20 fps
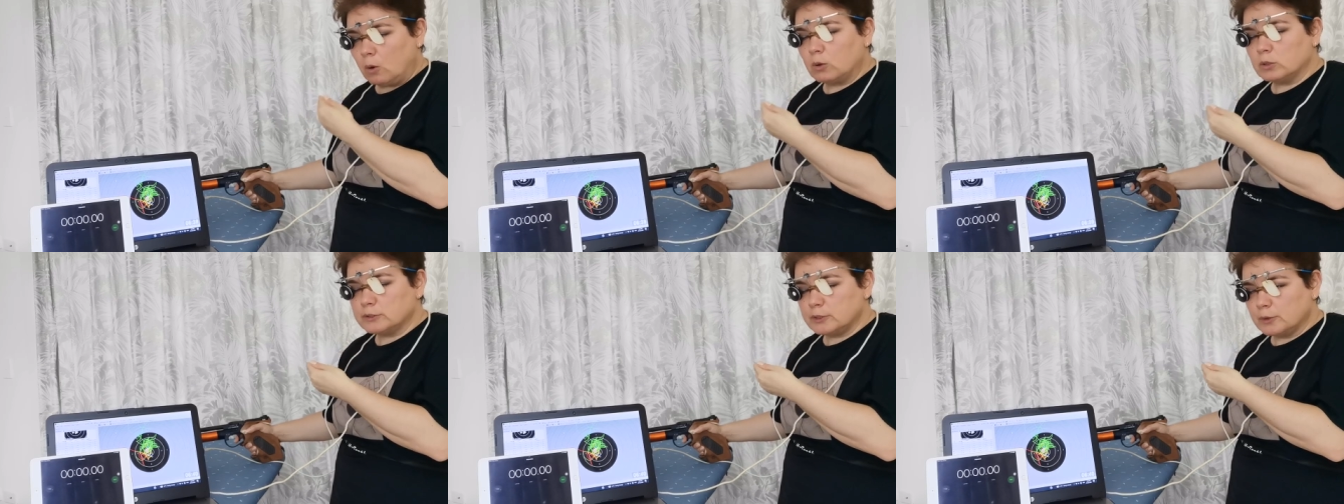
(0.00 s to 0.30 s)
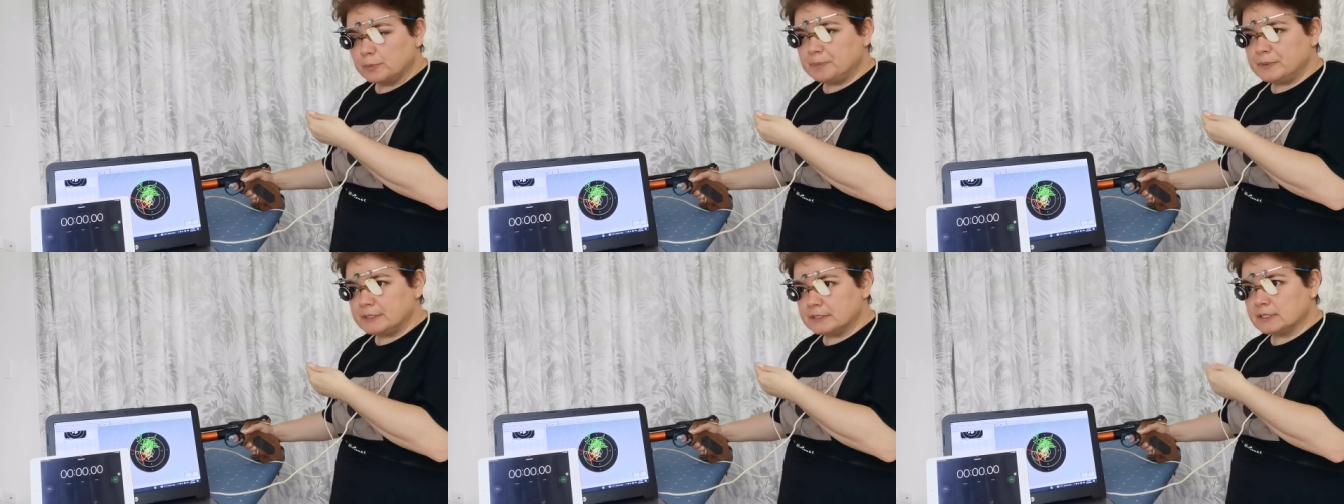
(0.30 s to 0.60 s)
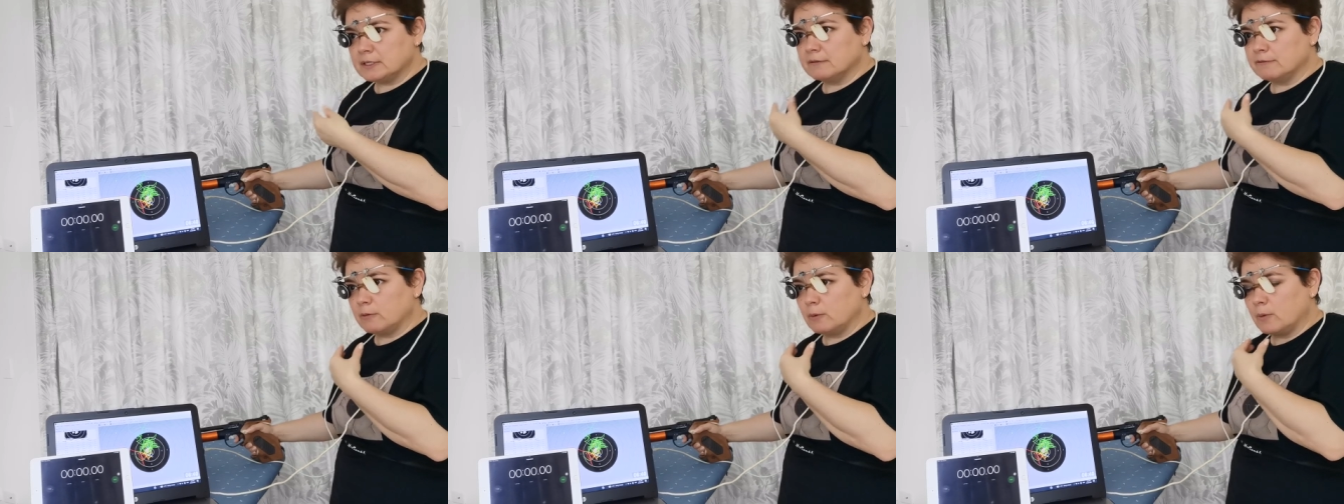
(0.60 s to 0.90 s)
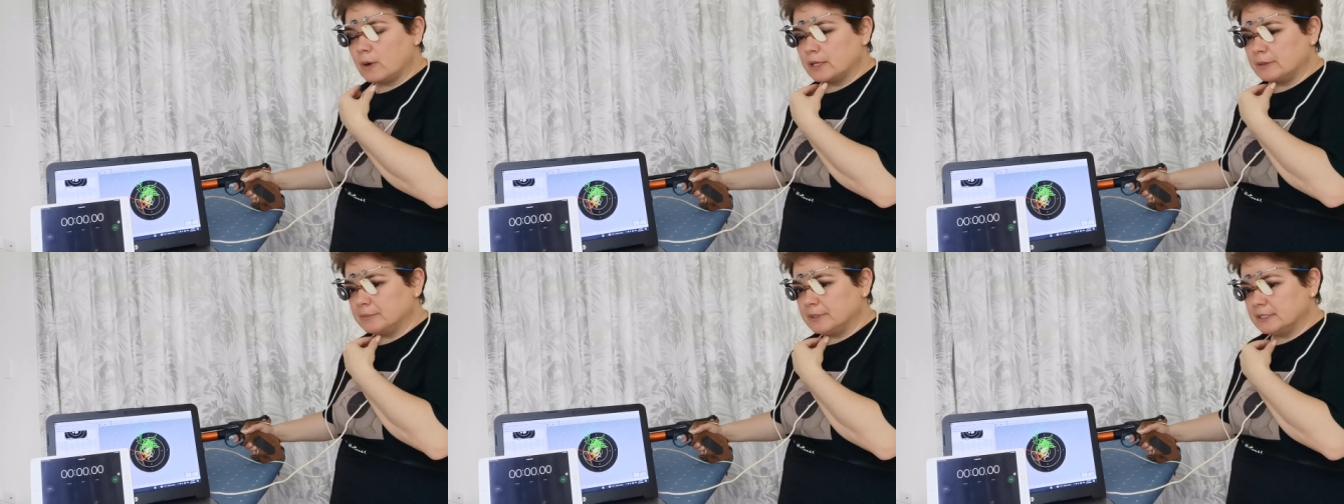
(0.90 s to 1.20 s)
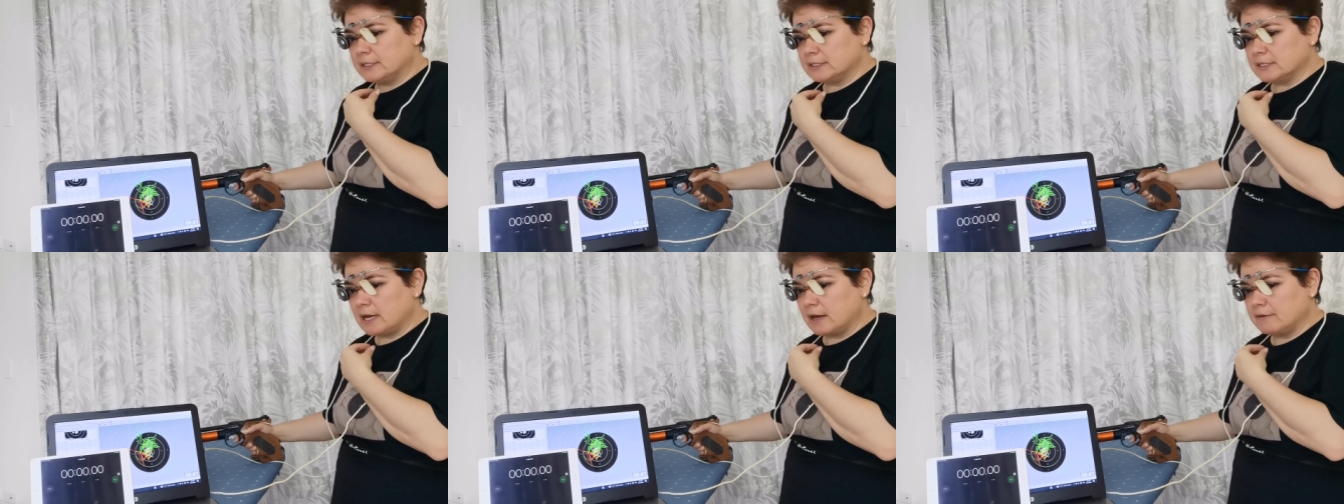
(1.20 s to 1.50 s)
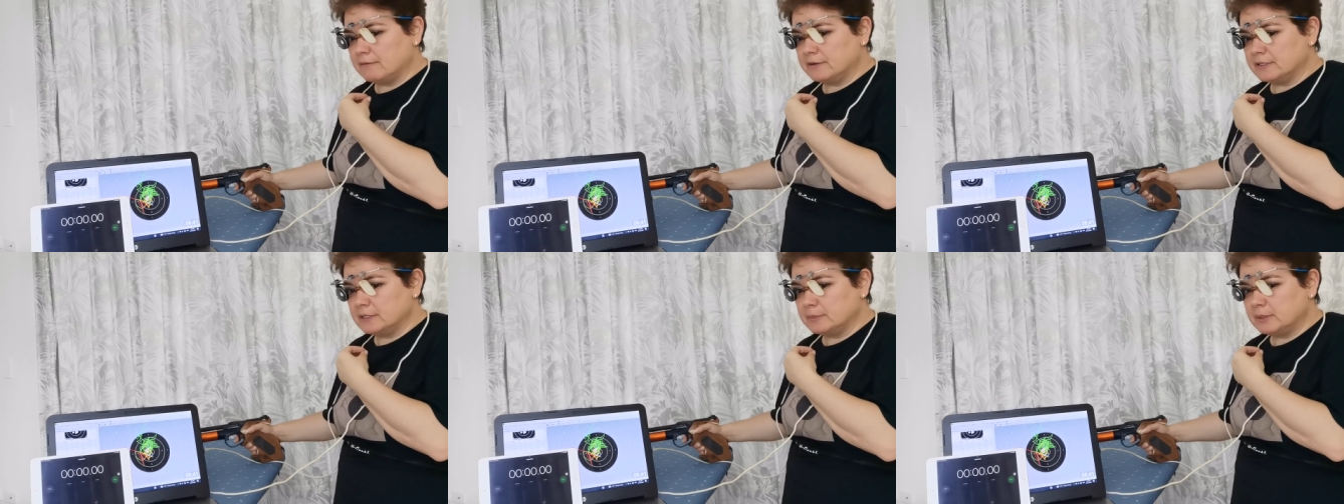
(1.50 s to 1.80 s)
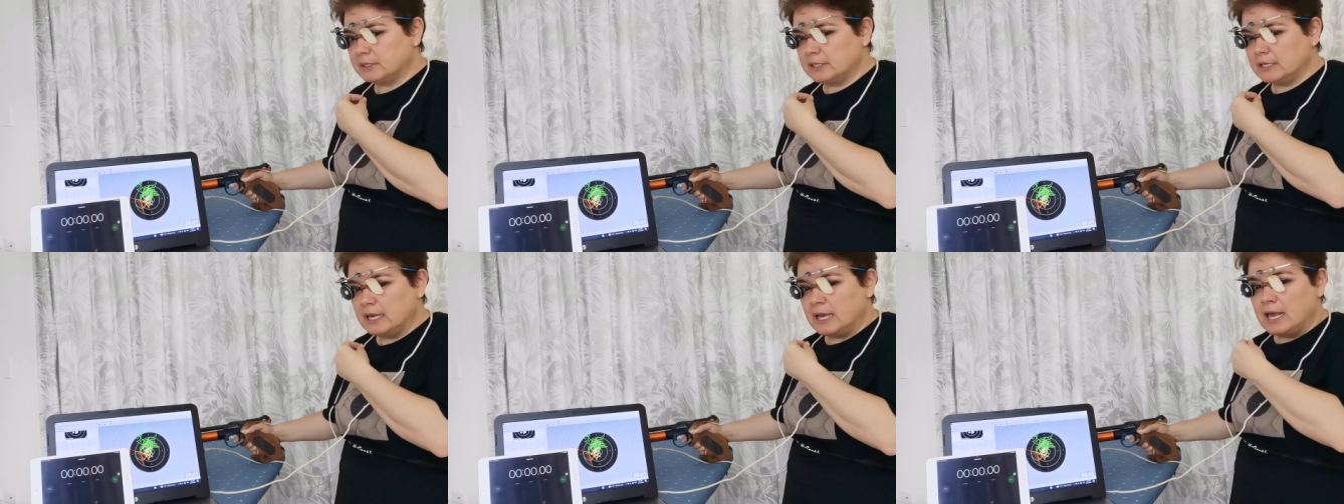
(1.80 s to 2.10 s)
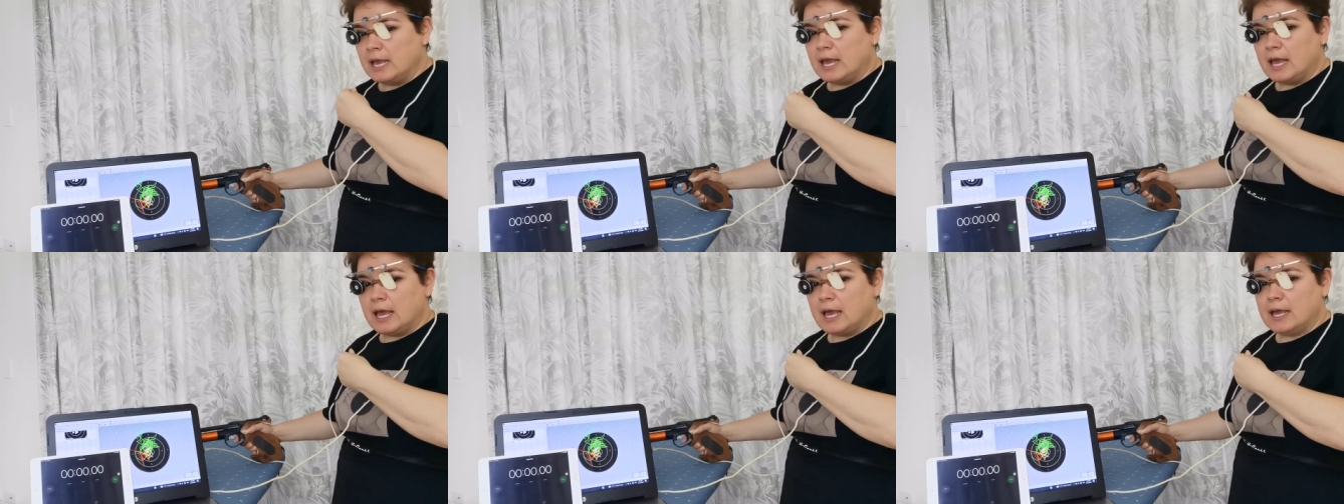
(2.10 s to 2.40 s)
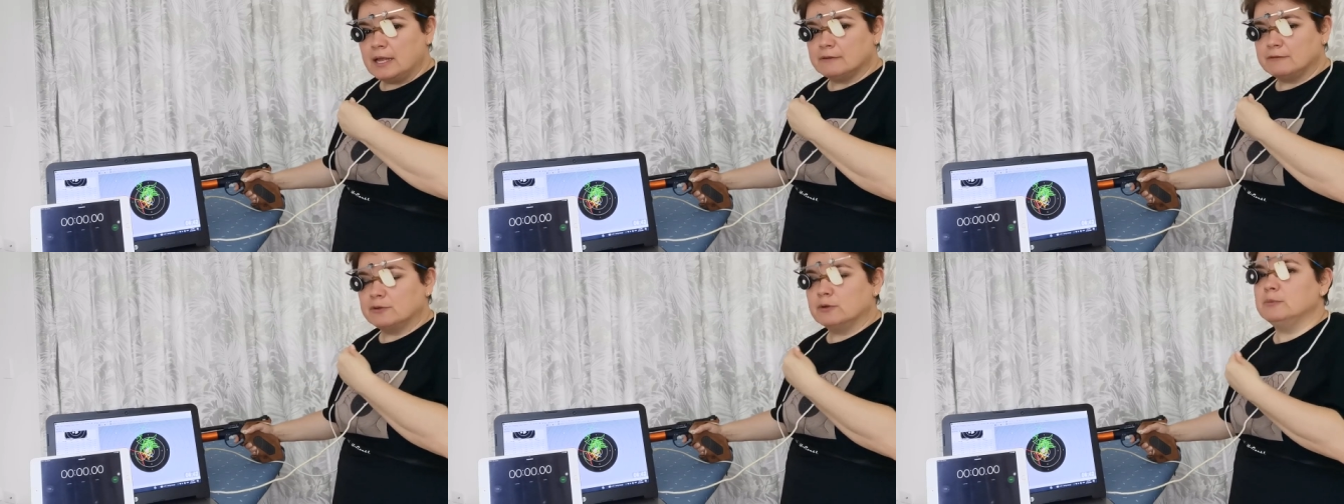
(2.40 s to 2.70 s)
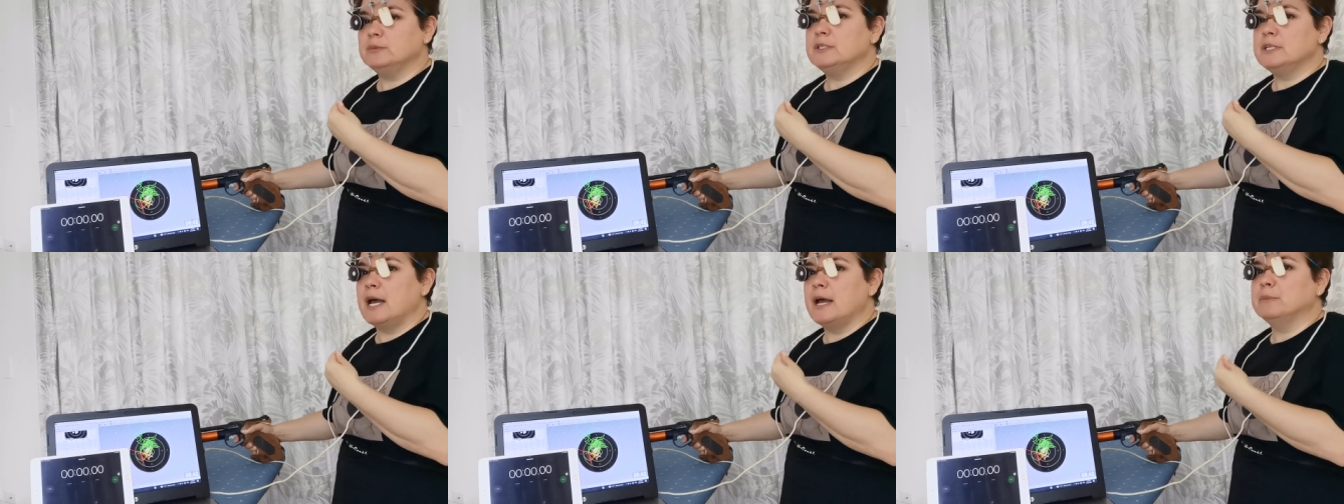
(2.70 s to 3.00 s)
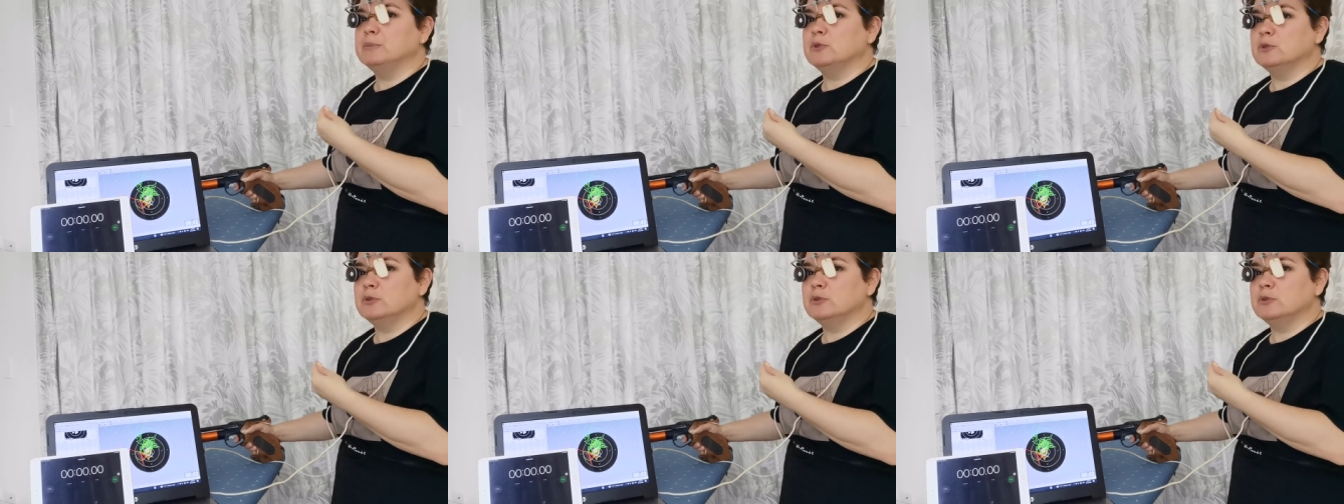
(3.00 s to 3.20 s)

Hold your pistol for 1 minute comfortably, and from